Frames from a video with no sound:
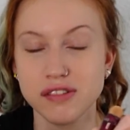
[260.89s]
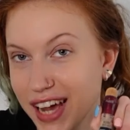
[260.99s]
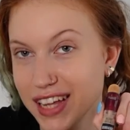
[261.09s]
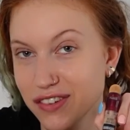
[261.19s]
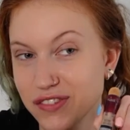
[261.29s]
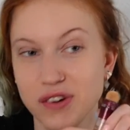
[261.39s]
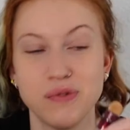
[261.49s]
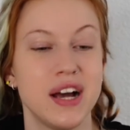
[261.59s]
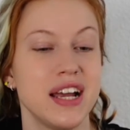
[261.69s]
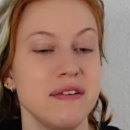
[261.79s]
I don't know
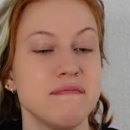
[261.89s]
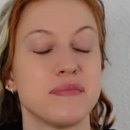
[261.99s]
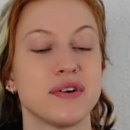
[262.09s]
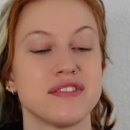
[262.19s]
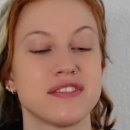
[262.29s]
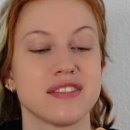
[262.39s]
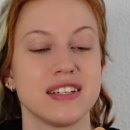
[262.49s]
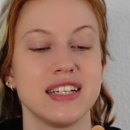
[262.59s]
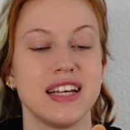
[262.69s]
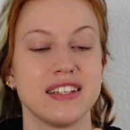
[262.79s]
why,
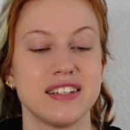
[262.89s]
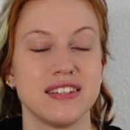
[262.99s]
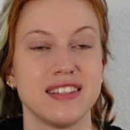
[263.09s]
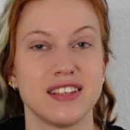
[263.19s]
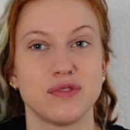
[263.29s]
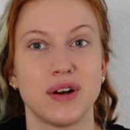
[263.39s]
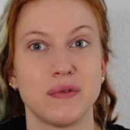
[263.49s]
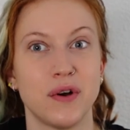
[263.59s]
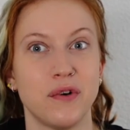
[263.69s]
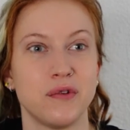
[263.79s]
but yes, that's what I'm
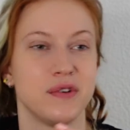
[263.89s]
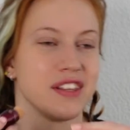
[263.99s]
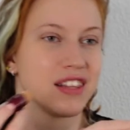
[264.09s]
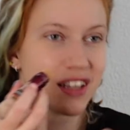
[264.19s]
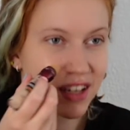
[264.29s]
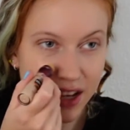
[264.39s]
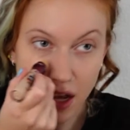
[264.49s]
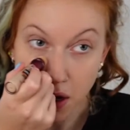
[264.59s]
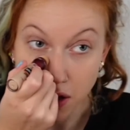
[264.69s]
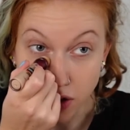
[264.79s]
going with.
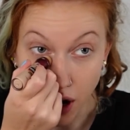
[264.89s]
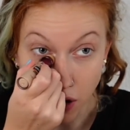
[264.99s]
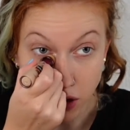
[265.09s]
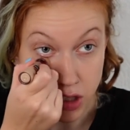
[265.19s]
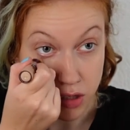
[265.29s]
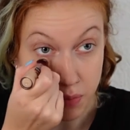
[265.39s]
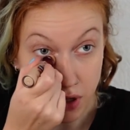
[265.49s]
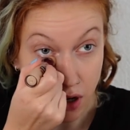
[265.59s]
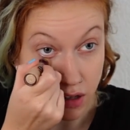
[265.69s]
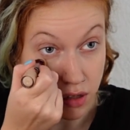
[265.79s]
So I always just put
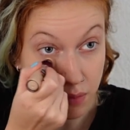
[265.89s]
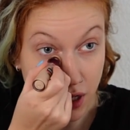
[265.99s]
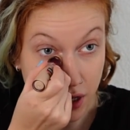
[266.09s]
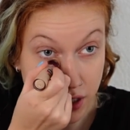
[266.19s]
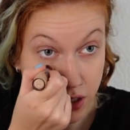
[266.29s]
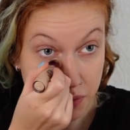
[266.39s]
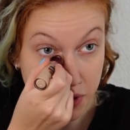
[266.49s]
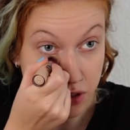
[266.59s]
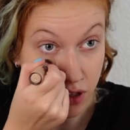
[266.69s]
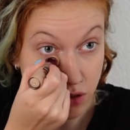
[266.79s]
it under my eyes
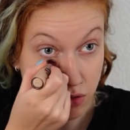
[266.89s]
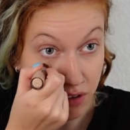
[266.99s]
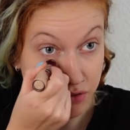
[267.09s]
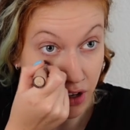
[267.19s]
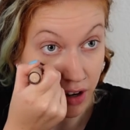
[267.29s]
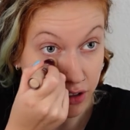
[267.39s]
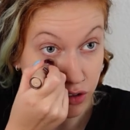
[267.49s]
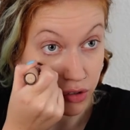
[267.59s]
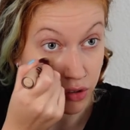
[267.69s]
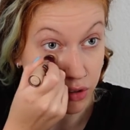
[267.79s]
because I do have dark
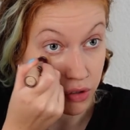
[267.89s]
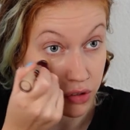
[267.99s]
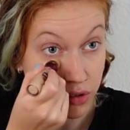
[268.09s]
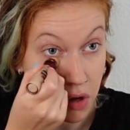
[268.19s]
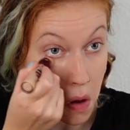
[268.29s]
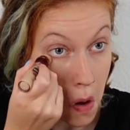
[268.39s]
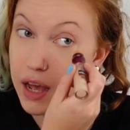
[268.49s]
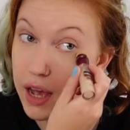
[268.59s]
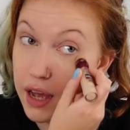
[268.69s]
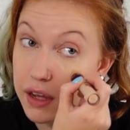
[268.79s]
circles.
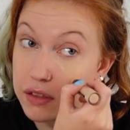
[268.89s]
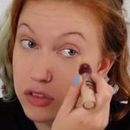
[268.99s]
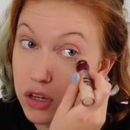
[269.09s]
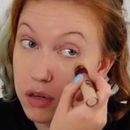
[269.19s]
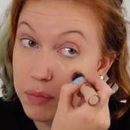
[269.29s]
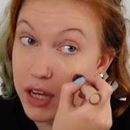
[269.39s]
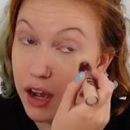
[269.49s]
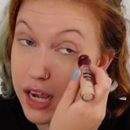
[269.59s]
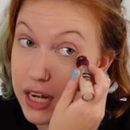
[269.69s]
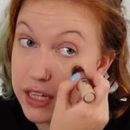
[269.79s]
And on my
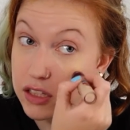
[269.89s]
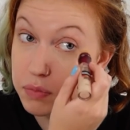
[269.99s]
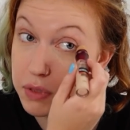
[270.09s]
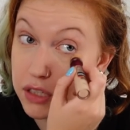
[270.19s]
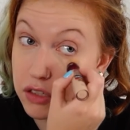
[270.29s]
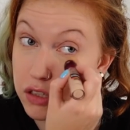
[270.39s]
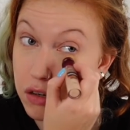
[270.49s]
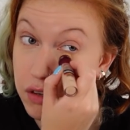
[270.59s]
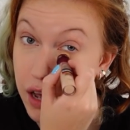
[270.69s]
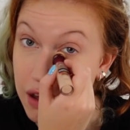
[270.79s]
eyelids because I
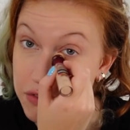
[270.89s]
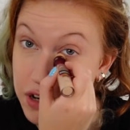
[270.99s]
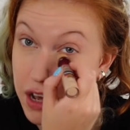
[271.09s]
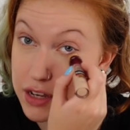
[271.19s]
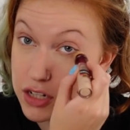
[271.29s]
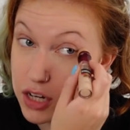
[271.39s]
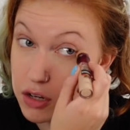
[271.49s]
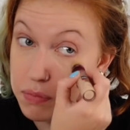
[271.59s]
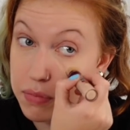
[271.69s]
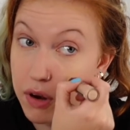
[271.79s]
don't have an
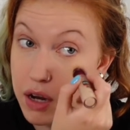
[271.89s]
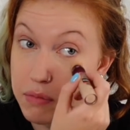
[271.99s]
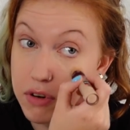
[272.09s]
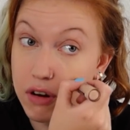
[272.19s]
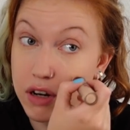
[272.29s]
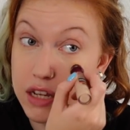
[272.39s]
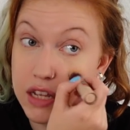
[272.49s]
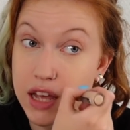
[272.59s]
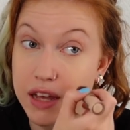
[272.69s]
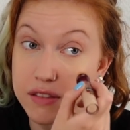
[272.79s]
eyeshadow primer
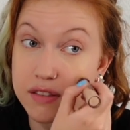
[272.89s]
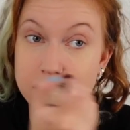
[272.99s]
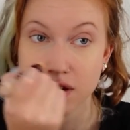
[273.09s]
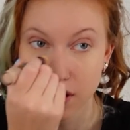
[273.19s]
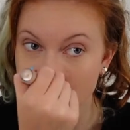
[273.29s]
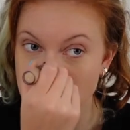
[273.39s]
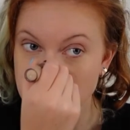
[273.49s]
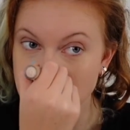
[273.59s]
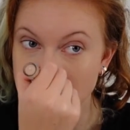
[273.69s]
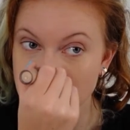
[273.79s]
yet. And
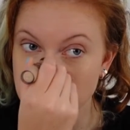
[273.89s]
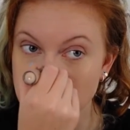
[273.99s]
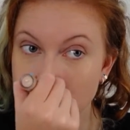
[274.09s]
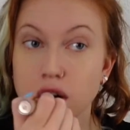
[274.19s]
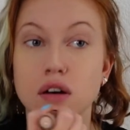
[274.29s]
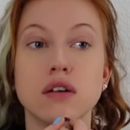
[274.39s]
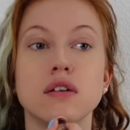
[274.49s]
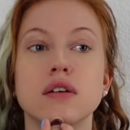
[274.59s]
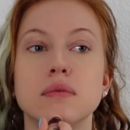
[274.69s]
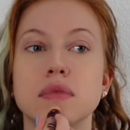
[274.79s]
a little bit
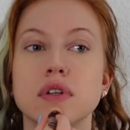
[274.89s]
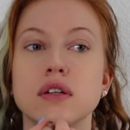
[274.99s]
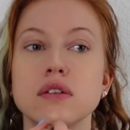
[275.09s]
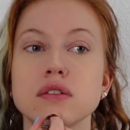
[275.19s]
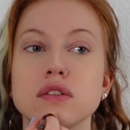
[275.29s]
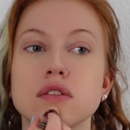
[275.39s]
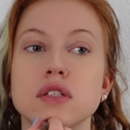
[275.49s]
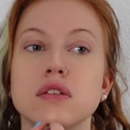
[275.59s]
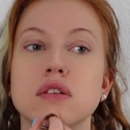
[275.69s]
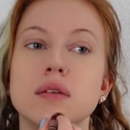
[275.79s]
on my
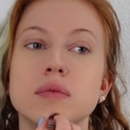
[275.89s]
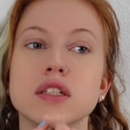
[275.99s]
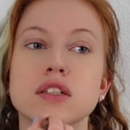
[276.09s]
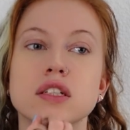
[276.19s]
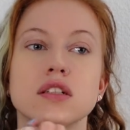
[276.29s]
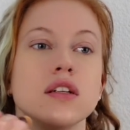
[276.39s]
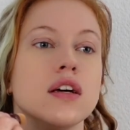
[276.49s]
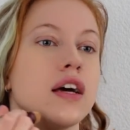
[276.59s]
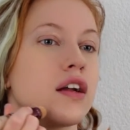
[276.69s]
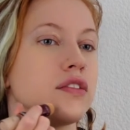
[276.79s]
nose and my chin.
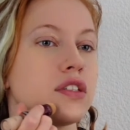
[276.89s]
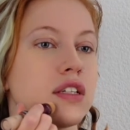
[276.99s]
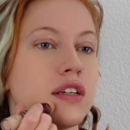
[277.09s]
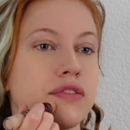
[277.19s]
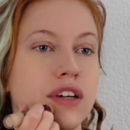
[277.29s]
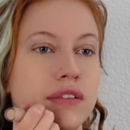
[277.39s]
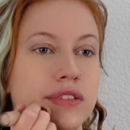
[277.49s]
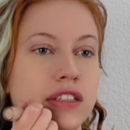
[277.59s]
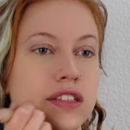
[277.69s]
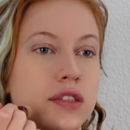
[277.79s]
And obviously if I have
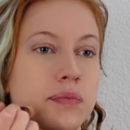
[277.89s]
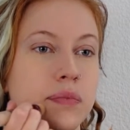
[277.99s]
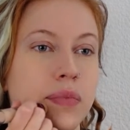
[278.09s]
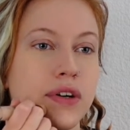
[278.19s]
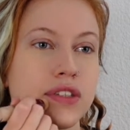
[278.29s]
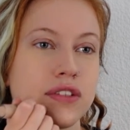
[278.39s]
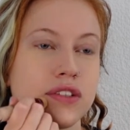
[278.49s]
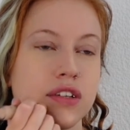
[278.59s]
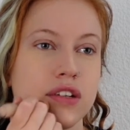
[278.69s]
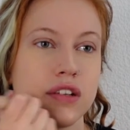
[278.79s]
any
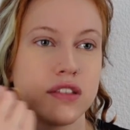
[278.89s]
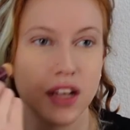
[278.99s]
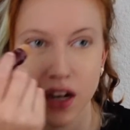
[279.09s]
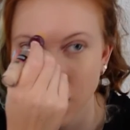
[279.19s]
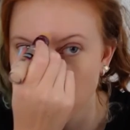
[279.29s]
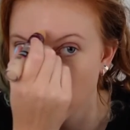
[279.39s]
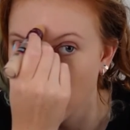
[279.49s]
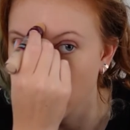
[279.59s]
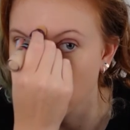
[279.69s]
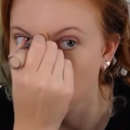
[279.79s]
spots that I would
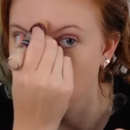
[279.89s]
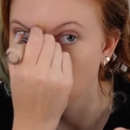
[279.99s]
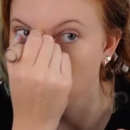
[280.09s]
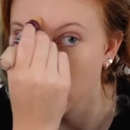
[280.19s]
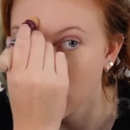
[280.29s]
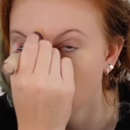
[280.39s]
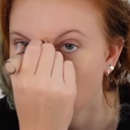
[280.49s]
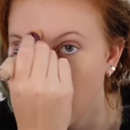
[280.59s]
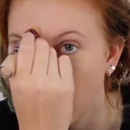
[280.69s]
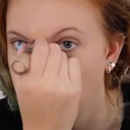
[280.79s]
like to conceal,
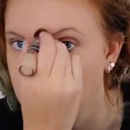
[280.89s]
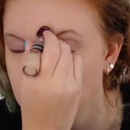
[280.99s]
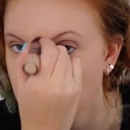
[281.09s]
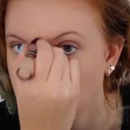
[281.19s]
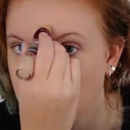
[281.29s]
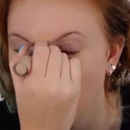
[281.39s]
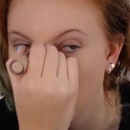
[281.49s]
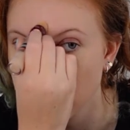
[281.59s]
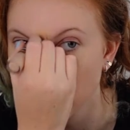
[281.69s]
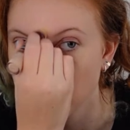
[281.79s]
I do
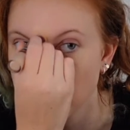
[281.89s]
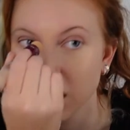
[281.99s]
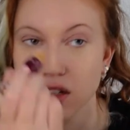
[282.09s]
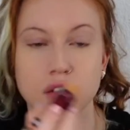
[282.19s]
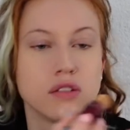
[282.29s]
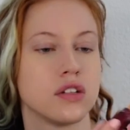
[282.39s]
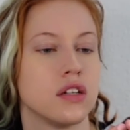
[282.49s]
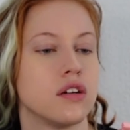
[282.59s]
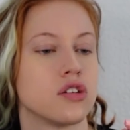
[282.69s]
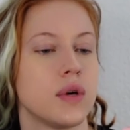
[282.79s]
that with the
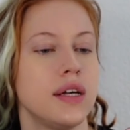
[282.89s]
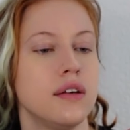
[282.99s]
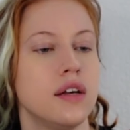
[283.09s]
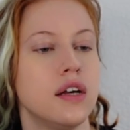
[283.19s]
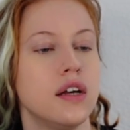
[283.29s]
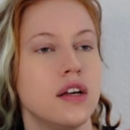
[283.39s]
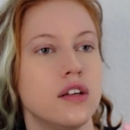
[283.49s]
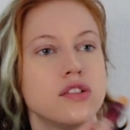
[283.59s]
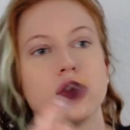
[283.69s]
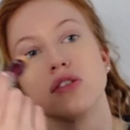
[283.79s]
concealer as well.
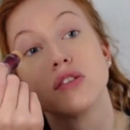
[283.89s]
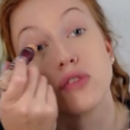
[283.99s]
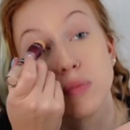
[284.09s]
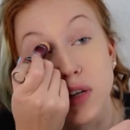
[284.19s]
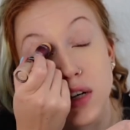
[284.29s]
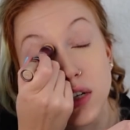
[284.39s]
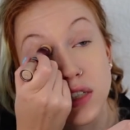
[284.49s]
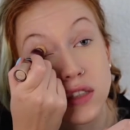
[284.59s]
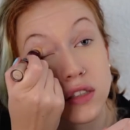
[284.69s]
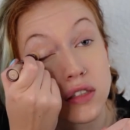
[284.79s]
So just for my
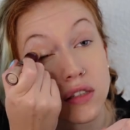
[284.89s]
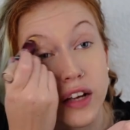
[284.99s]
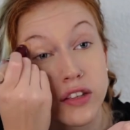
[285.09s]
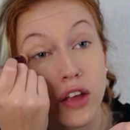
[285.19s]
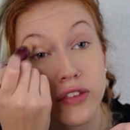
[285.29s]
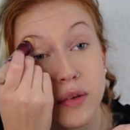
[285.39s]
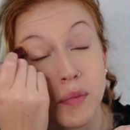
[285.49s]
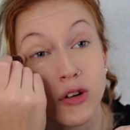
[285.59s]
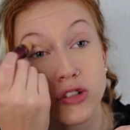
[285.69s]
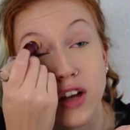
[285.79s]
eyes. It's not the
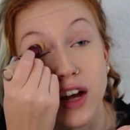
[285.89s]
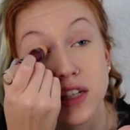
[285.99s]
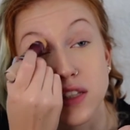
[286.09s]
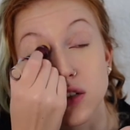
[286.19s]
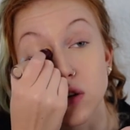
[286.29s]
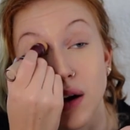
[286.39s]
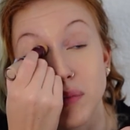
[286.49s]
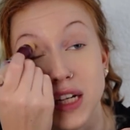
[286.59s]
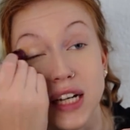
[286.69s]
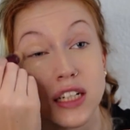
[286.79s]
most ideal
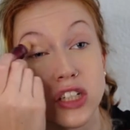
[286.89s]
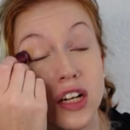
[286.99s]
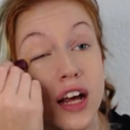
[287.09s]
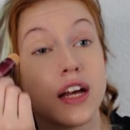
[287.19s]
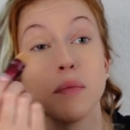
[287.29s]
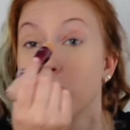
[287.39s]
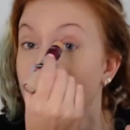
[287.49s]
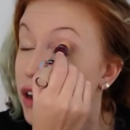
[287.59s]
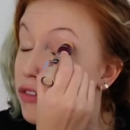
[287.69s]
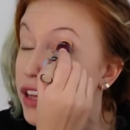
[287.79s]
application, I am
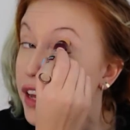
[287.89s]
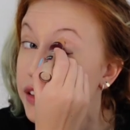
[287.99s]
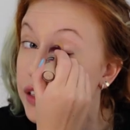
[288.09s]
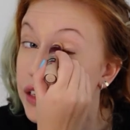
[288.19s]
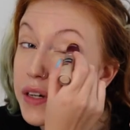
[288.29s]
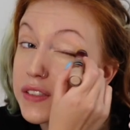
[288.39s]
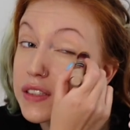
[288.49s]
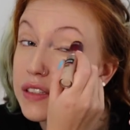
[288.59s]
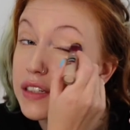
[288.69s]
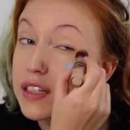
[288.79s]
aware of that, but
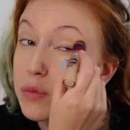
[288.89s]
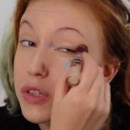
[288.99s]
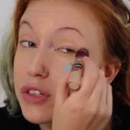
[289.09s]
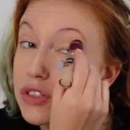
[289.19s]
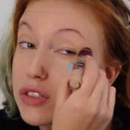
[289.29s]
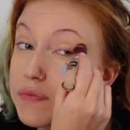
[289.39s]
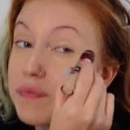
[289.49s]
it works.